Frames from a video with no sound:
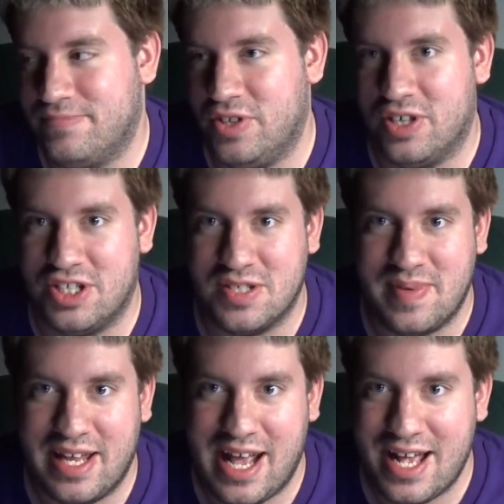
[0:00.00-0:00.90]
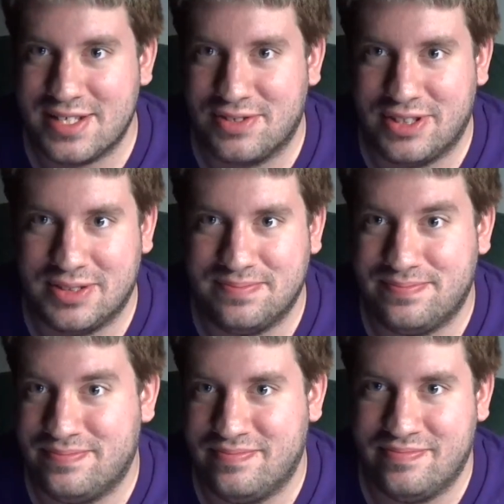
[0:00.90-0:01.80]
you could just be an asshole.
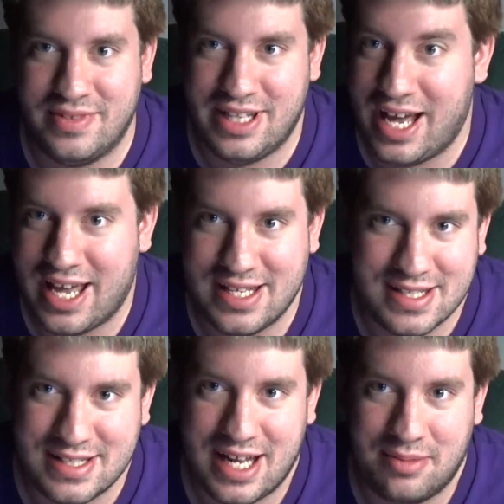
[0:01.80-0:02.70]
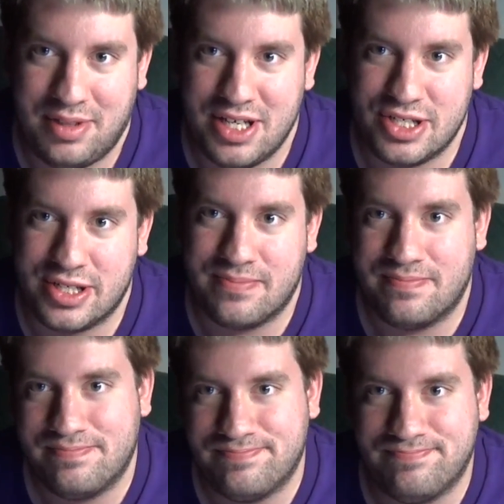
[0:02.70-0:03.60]
In that case, it's not a pleasure.
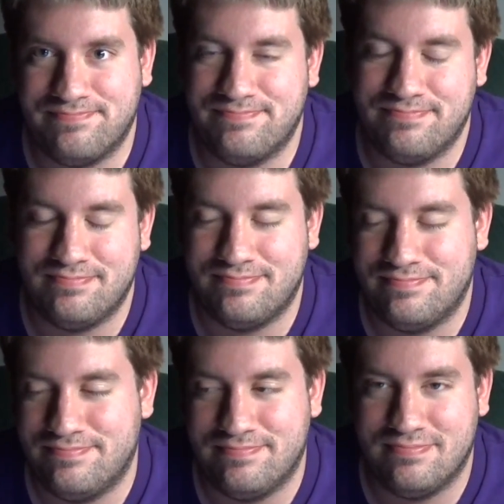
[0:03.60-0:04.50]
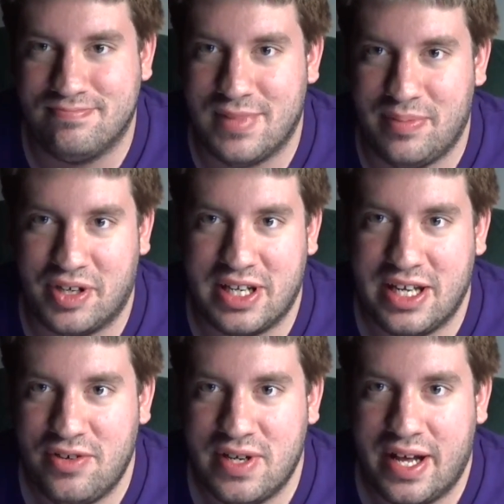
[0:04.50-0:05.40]
I'm looking
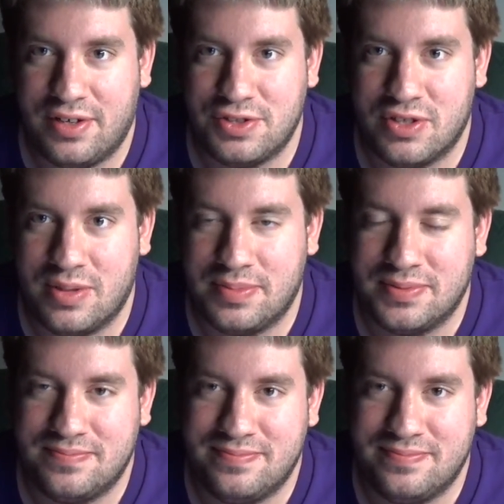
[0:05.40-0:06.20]
at you, Donald Trump.